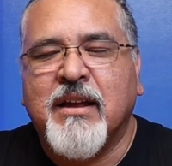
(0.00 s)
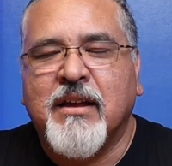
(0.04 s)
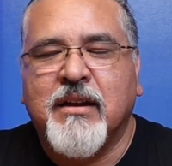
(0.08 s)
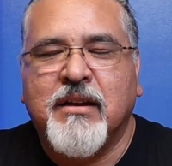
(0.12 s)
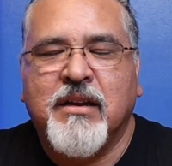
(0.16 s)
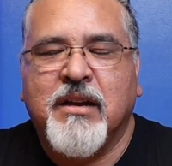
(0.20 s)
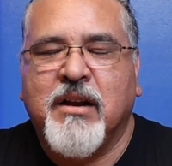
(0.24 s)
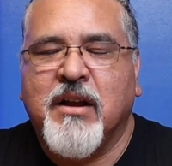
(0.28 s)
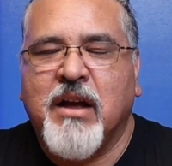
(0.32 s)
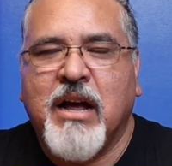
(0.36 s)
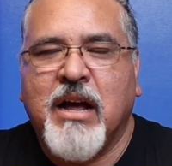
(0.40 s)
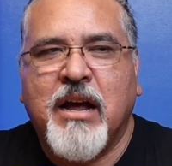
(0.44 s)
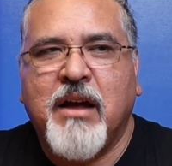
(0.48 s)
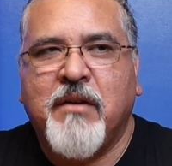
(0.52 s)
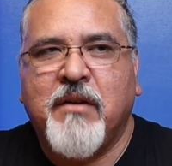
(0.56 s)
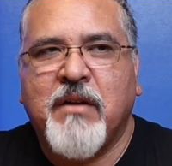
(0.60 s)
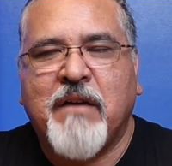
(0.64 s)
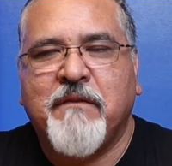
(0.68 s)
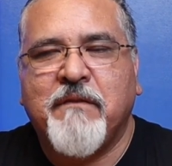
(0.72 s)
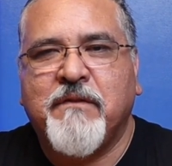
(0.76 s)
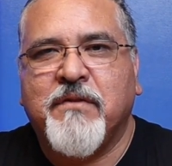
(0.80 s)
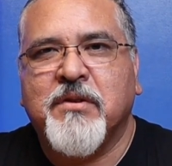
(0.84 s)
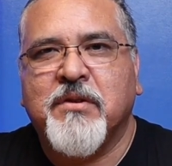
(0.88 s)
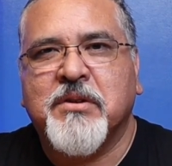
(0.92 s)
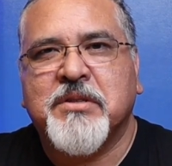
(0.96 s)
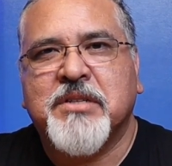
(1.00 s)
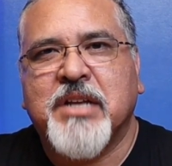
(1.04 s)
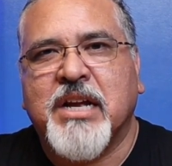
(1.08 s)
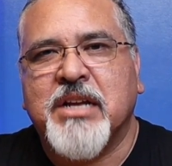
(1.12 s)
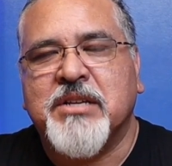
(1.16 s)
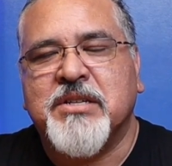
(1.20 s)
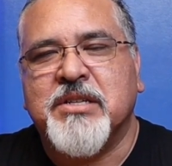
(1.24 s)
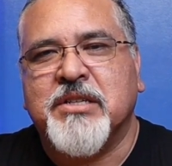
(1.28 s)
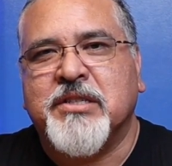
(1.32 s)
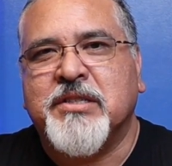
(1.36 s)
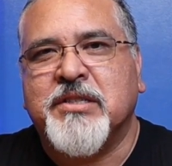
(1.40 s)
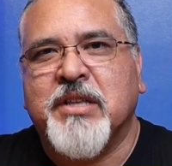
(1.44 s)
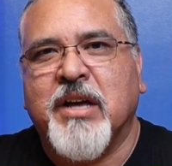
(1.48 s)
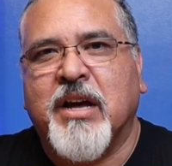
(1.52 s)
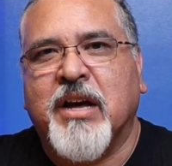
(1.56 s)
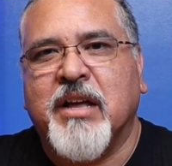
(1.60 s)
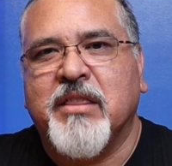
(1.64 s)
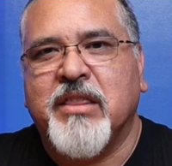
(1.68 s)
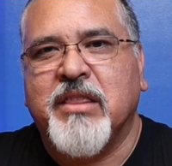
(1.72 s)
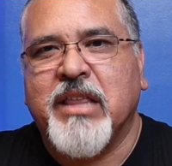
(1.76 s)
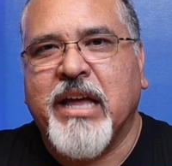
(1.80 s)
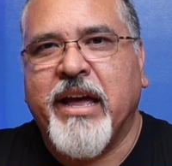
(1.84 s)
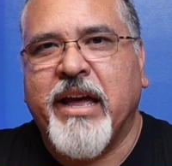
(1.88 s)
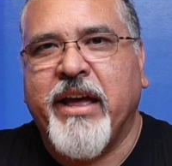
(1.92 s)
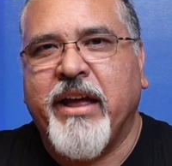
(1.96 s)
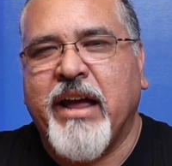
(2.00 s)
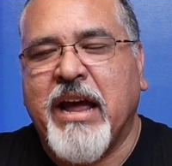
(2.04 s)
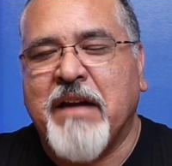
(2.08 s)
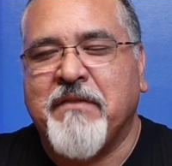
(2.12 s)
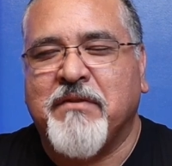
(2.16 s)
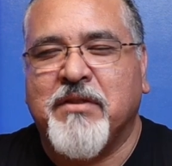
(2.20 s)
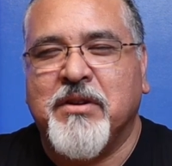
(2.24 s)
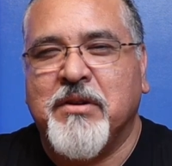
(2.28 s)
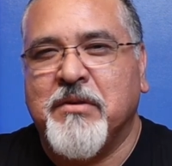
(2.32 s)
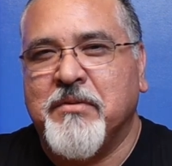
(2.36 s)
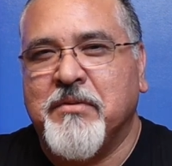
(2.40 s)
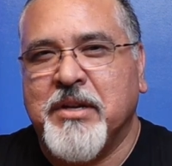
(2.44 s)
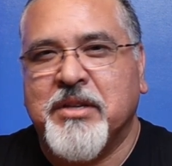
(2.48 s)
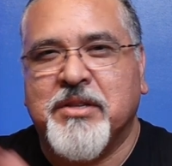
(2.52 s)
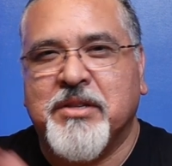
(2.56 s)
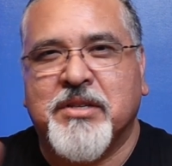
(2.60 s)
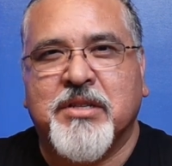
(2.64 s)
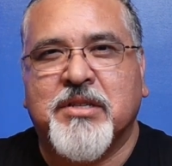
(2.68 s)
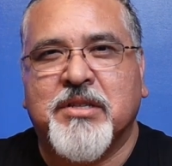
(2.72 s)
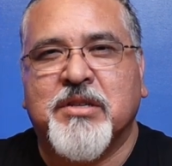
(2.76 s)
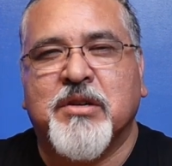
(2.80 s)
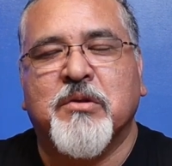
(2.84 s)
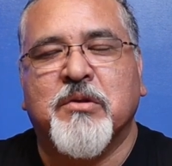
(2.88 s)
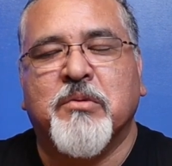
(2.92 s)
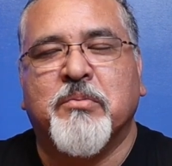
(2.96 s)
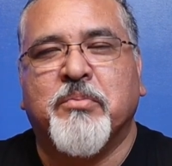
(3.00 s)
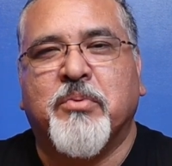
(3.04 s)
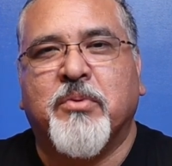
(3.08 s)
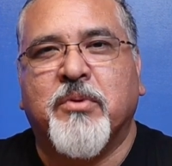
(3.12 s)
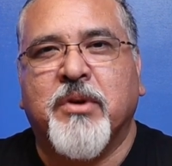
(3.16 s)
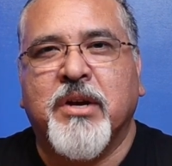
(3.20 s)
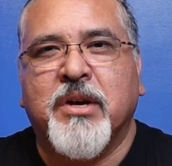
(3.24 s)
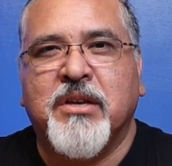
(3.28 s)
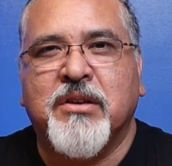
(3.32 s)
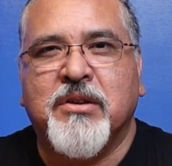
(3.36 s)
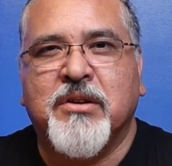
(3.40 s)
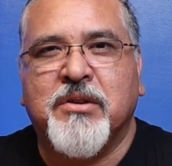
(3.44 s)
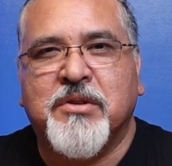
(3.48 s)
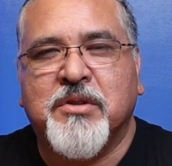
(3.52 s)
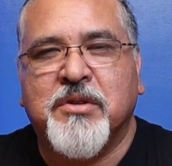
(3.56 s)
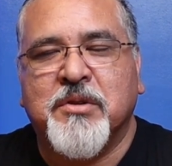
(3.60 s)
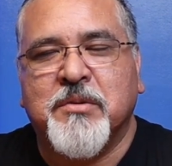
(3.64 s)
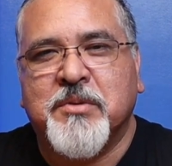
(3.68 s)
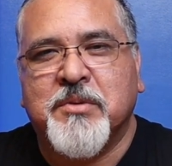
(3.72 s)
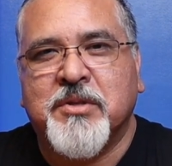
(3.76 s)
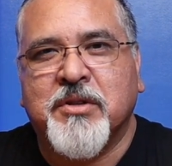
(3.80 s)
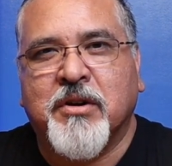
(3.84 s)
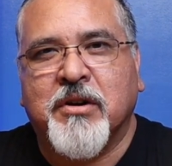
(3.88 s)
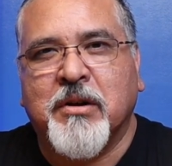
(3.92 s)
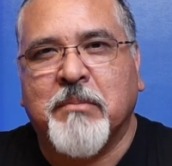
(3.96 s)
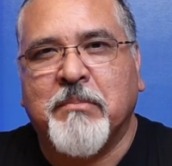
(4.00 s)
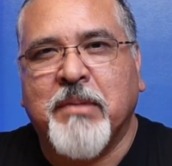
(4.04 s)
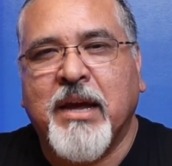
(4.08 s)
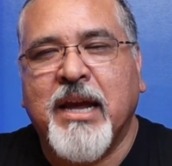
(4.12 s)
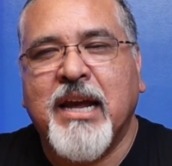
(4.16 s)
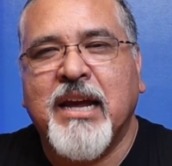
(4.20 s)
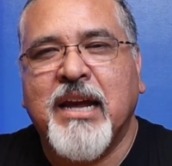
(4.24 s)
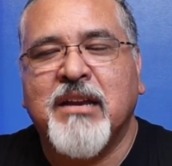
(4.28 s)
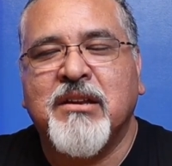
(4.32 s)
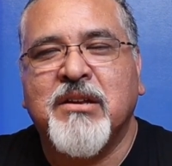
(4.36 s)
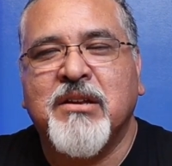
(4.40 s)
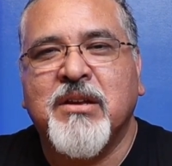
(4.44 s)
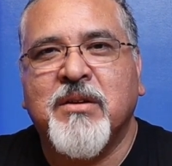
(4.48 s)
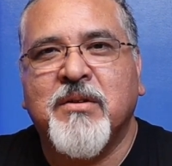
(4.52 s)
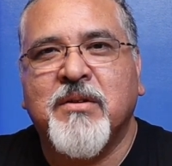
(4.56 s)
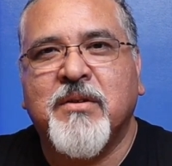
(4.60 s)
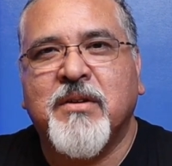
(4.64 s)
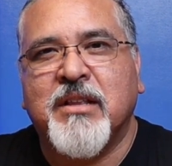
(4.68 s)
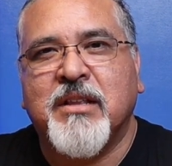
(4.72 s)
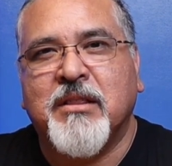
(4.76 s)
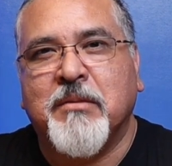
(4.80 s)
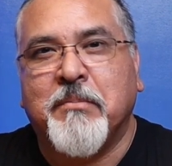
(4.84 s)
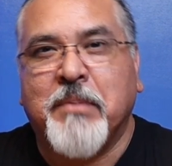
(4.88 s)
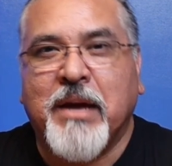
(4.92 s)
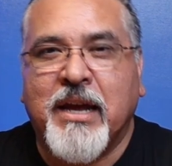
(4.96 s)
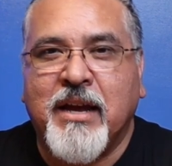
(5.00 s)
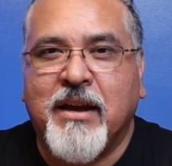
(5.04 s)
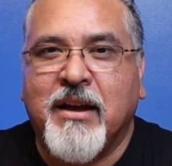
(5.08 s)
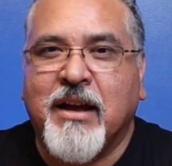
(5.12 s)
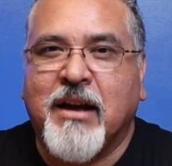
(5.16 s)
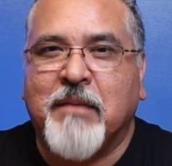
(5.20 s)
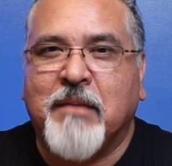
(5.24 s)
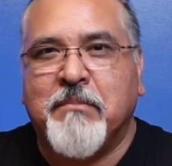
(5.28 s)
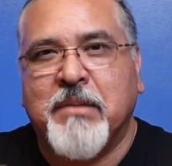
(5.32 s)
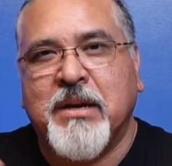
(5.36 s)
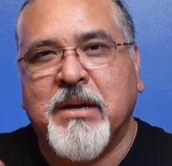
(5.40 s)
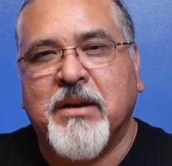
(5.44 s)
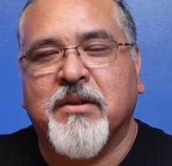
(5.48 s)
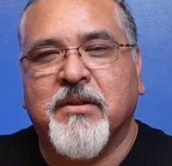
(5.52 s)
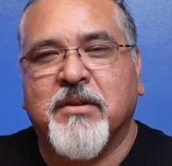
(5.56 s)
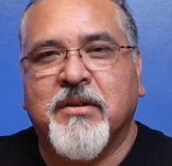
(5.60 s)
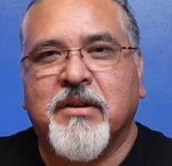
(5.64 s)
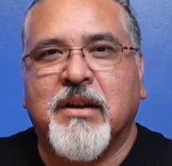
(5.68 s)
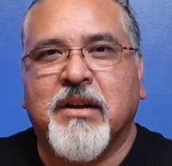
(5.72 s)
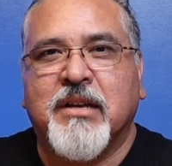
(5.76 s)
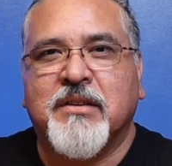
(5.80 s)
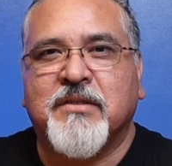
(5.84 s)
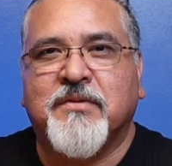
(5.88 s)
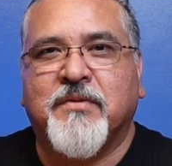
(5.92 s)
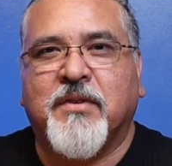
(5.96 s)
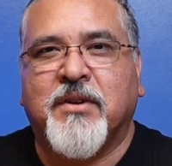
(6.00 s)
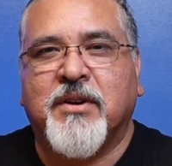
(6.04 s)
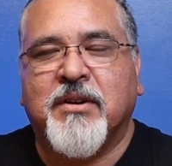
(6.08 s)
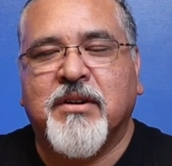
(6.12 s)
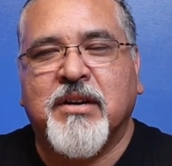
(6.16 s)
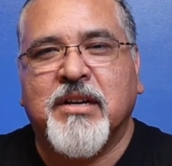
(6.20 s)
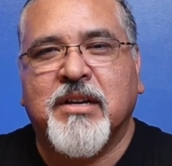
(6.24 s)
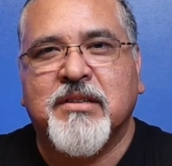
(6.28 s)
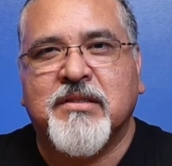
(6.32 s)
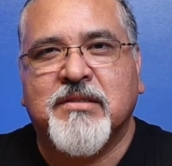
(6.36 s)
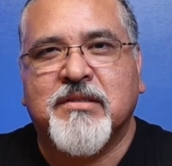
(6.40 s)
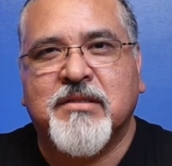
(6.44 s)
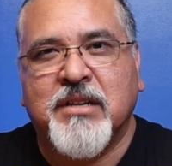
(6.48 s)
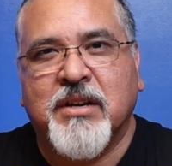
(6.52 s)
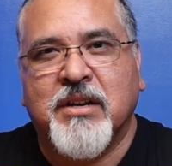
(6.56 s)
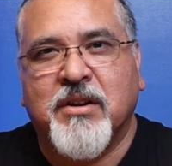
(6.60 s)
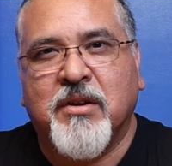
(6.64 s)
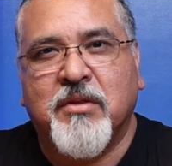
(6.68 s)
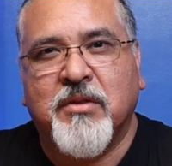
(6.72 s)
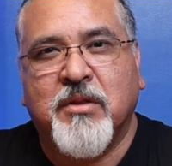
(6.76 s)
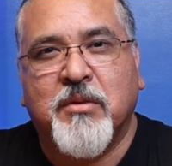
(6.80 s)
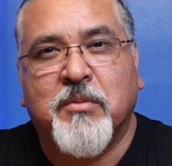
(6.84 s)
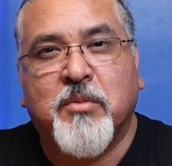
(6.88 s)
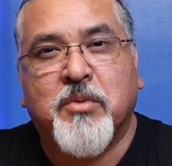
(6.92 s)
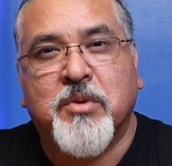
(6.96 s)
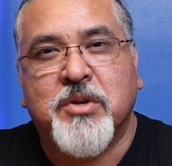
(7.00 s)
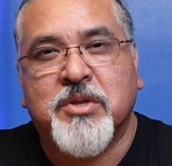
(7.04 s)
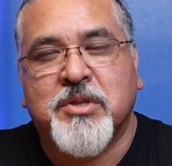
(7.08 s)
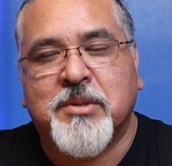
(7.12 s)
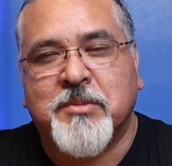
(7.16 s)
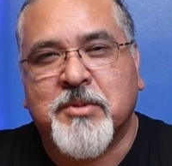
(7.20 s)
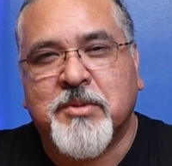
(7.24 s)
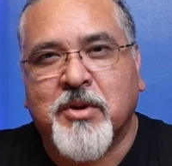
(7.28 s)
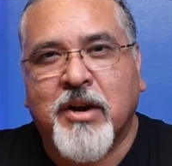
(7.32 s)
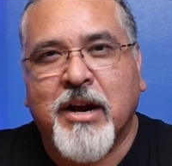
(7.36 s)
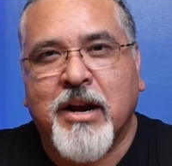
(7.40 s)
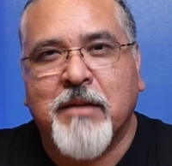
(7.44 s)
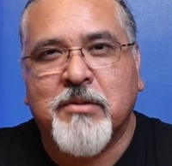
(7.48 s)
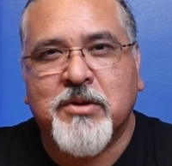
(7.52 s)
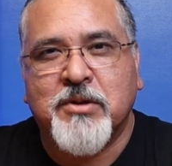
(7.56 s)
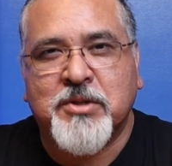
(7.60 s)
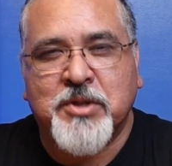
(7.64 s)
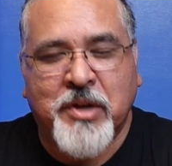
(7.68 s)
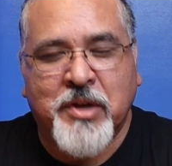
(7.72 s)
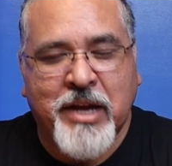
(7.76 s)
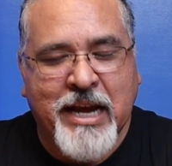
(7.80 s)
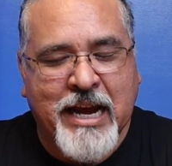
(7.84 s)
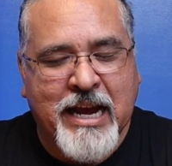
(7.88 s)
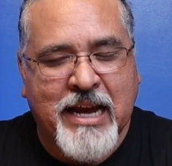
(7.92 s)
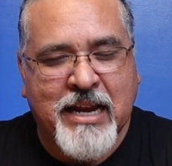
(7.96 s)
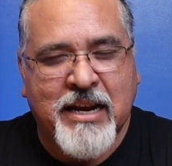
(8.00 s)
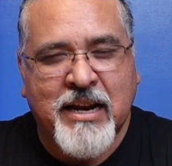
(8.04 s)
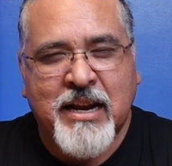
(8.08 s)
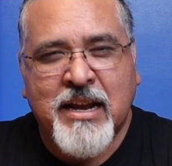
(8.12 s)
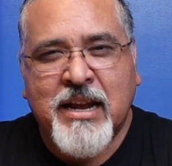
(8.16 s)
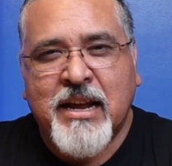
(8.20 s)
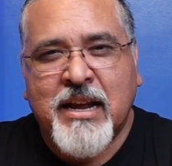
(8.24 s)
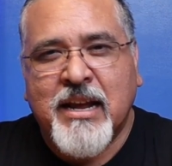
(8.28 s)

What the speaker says: you know, at first I just thought that after you reached a certain point, YouTube started paying you and the pay got bigger as far as, you know, the more subscribers you had